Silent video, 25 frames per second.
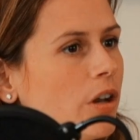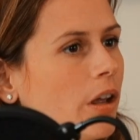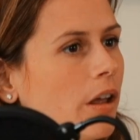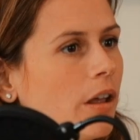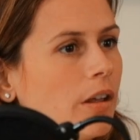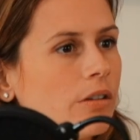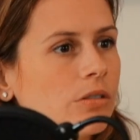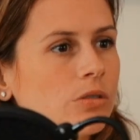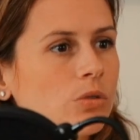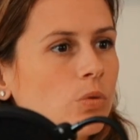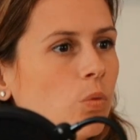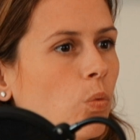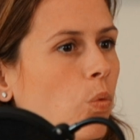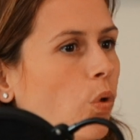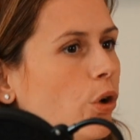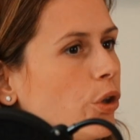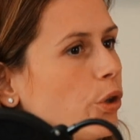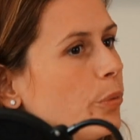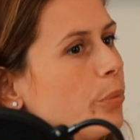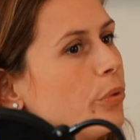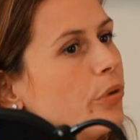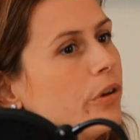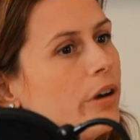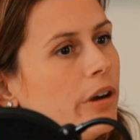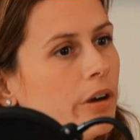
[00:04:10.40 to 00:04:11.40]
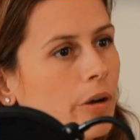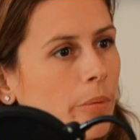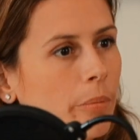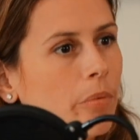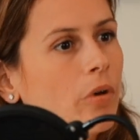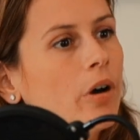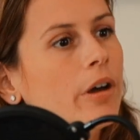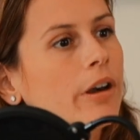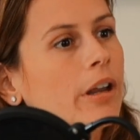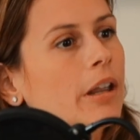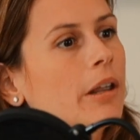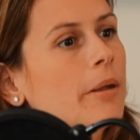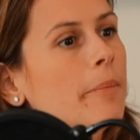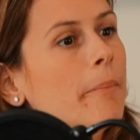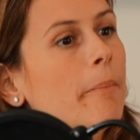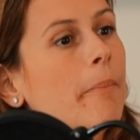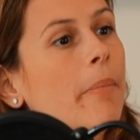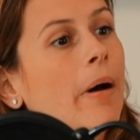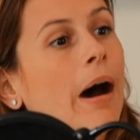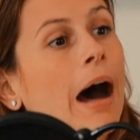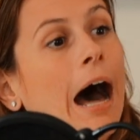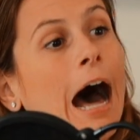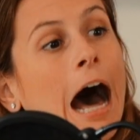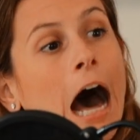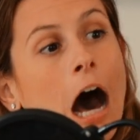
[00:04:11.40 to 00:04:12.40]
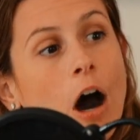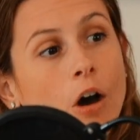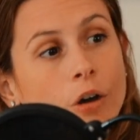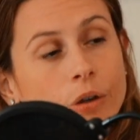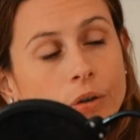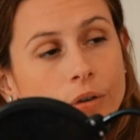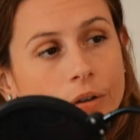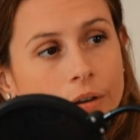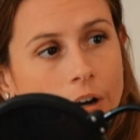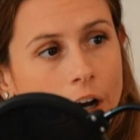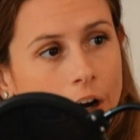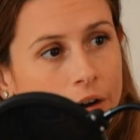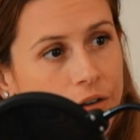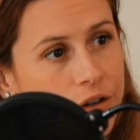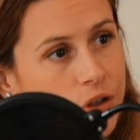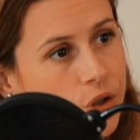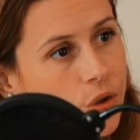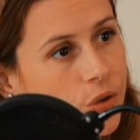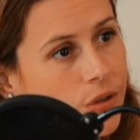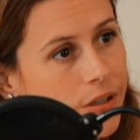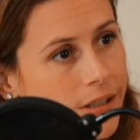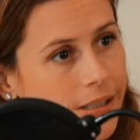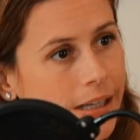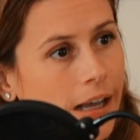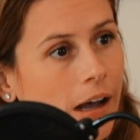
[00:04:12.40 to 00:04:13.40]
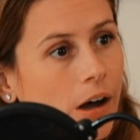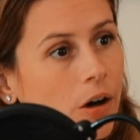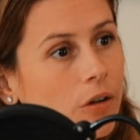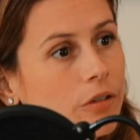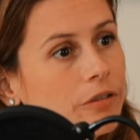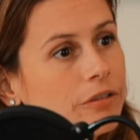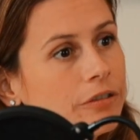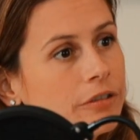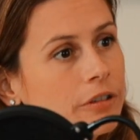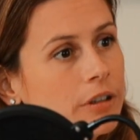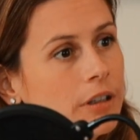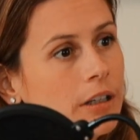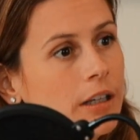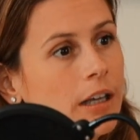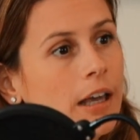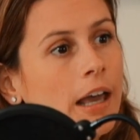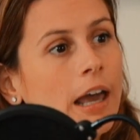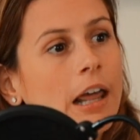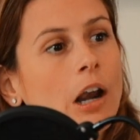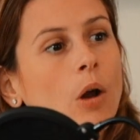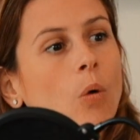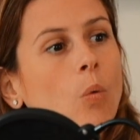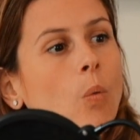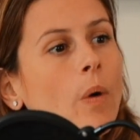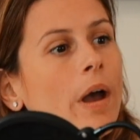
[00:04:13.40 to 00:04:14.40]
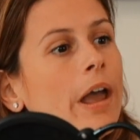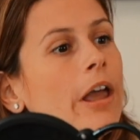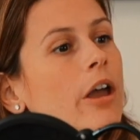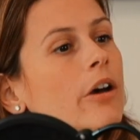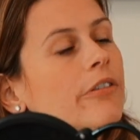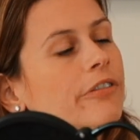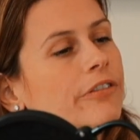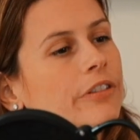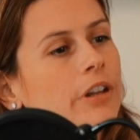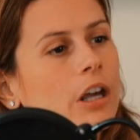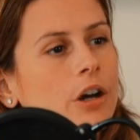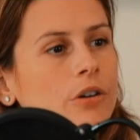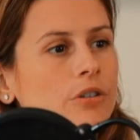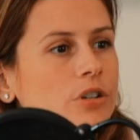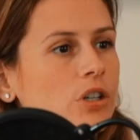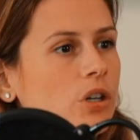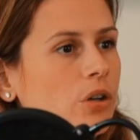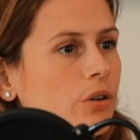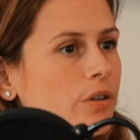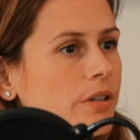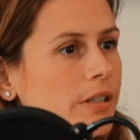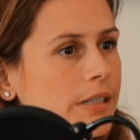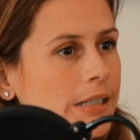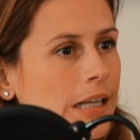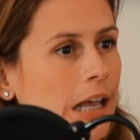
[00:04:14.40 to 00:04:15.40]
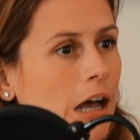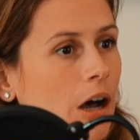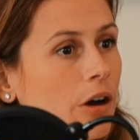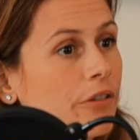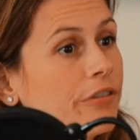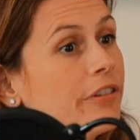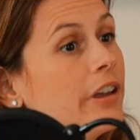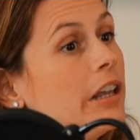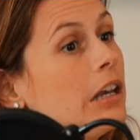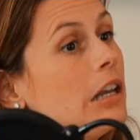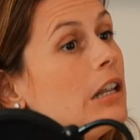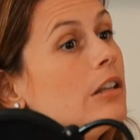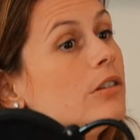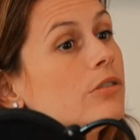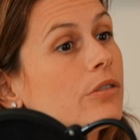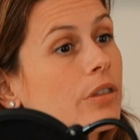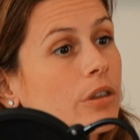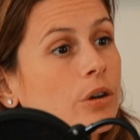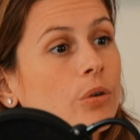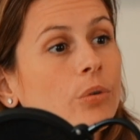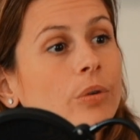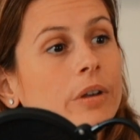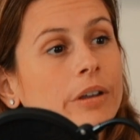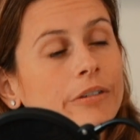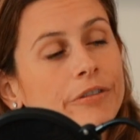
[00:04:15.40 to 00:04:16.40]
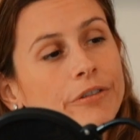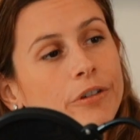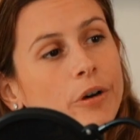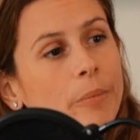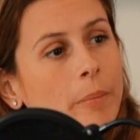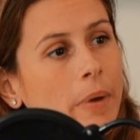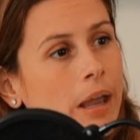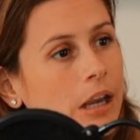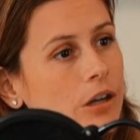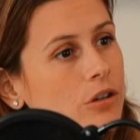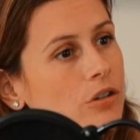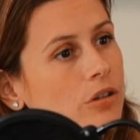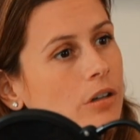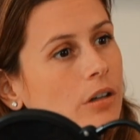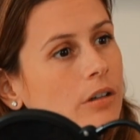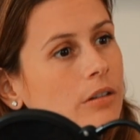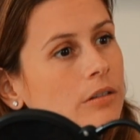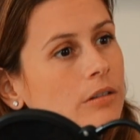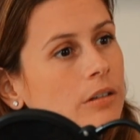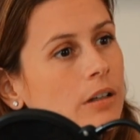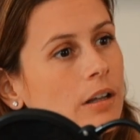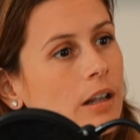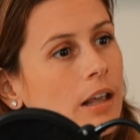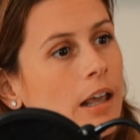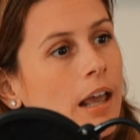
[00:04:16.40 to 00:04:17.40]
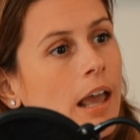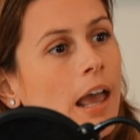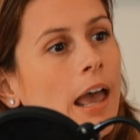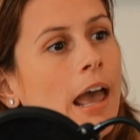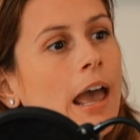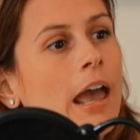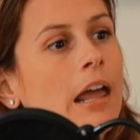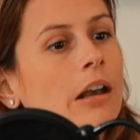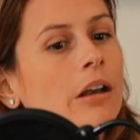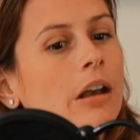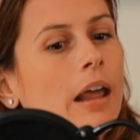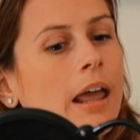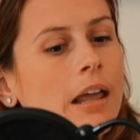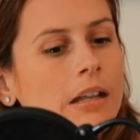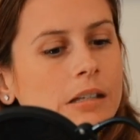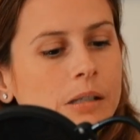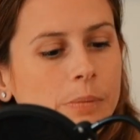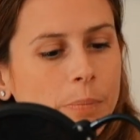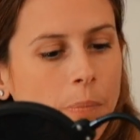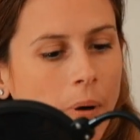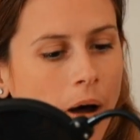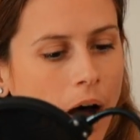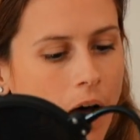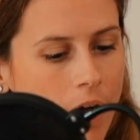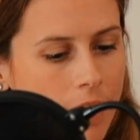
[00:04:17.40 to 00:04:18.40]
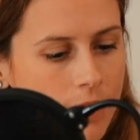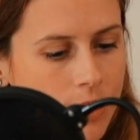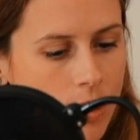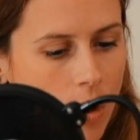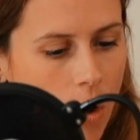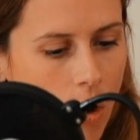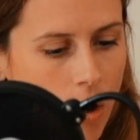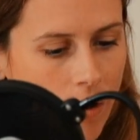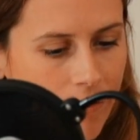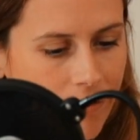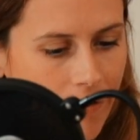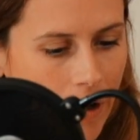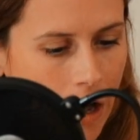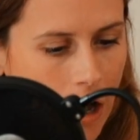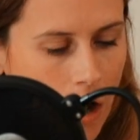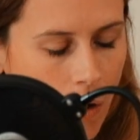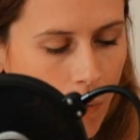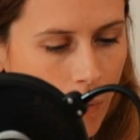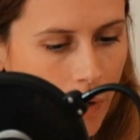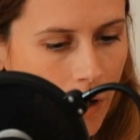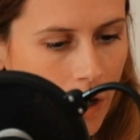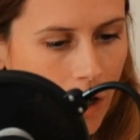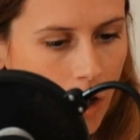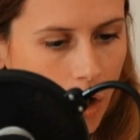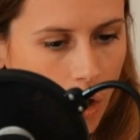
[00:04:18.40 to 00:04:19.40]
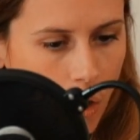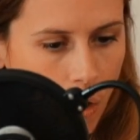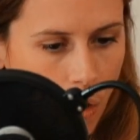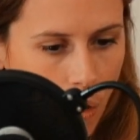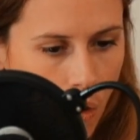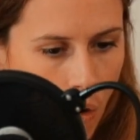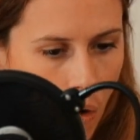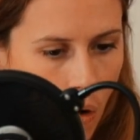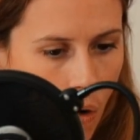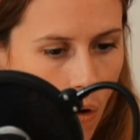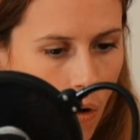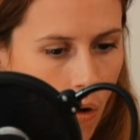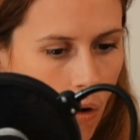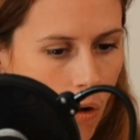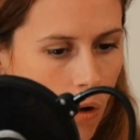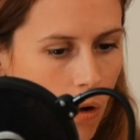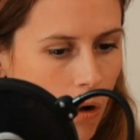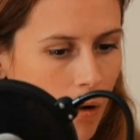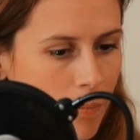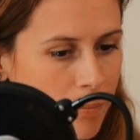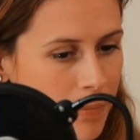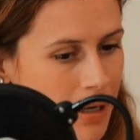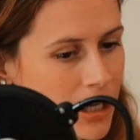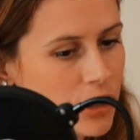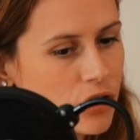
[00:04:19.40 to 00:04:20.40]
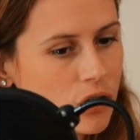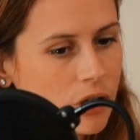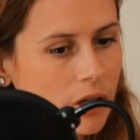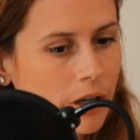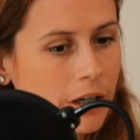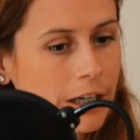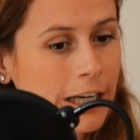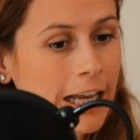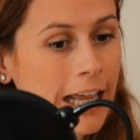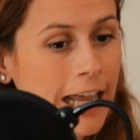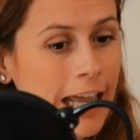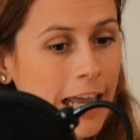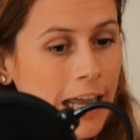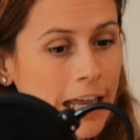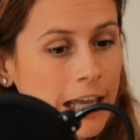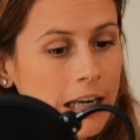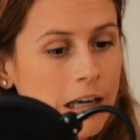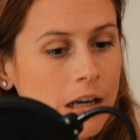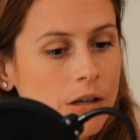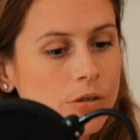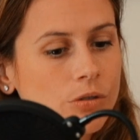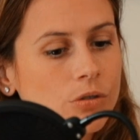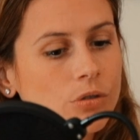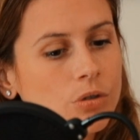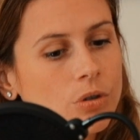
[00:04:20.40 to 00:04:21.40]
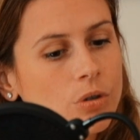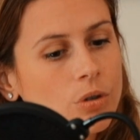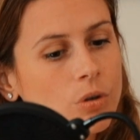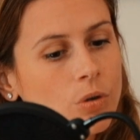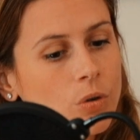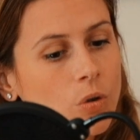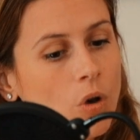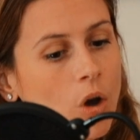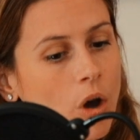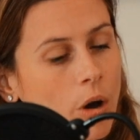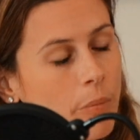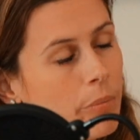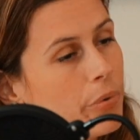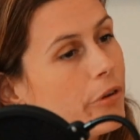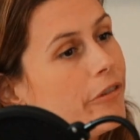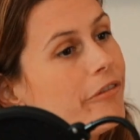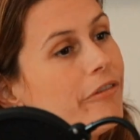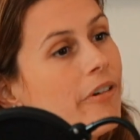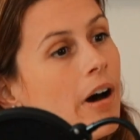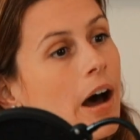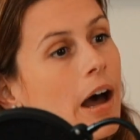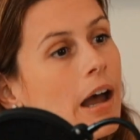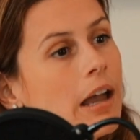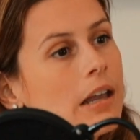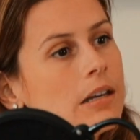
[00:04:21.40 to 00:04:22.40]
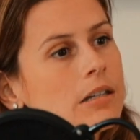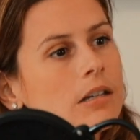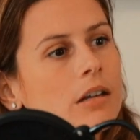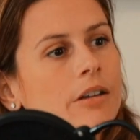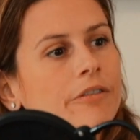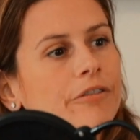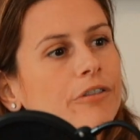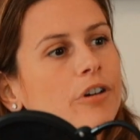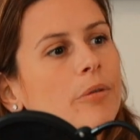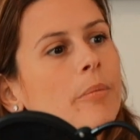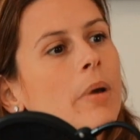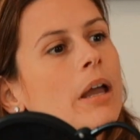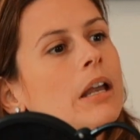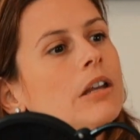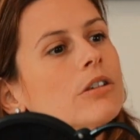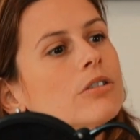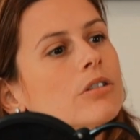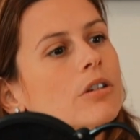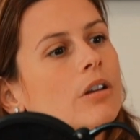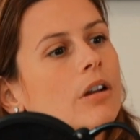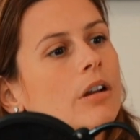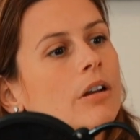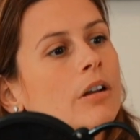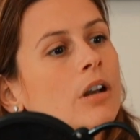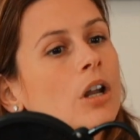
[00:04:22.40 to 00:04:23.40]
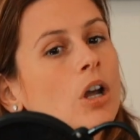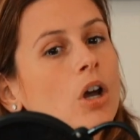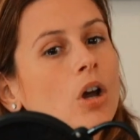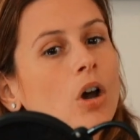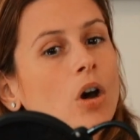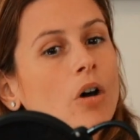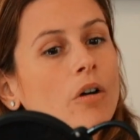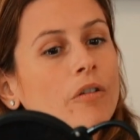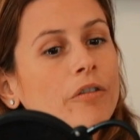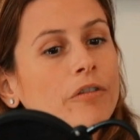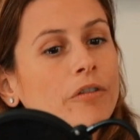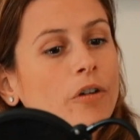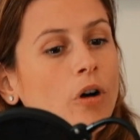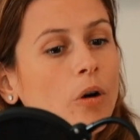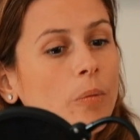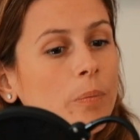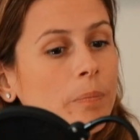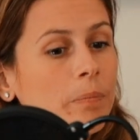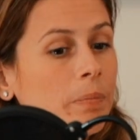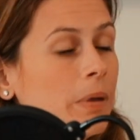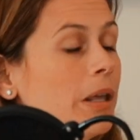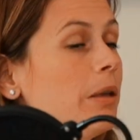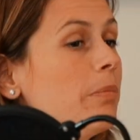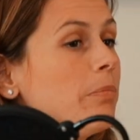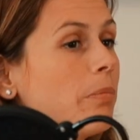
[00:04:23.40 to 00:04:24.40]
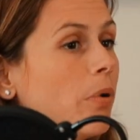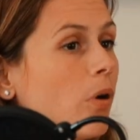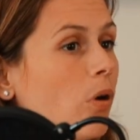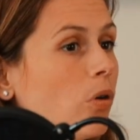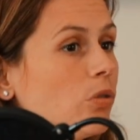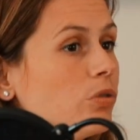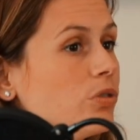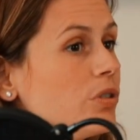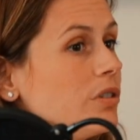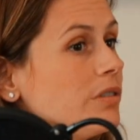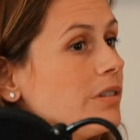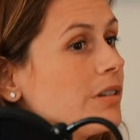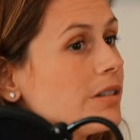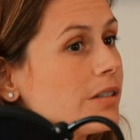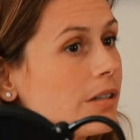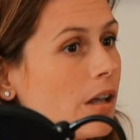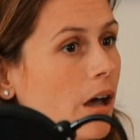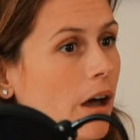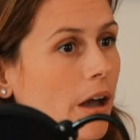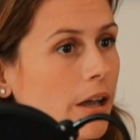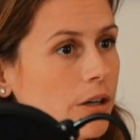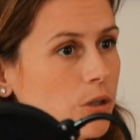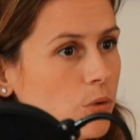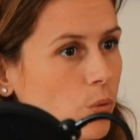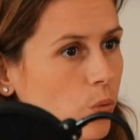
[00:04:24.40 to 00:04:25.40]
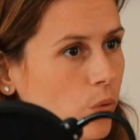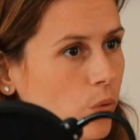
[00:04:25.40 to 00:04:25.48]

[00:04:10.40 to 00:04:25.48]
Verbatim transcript: just what you put in your body, but how you nourish yourself. And a way of nourishing yourself it is through information. And as part of our core mission it is to provide information for people to decide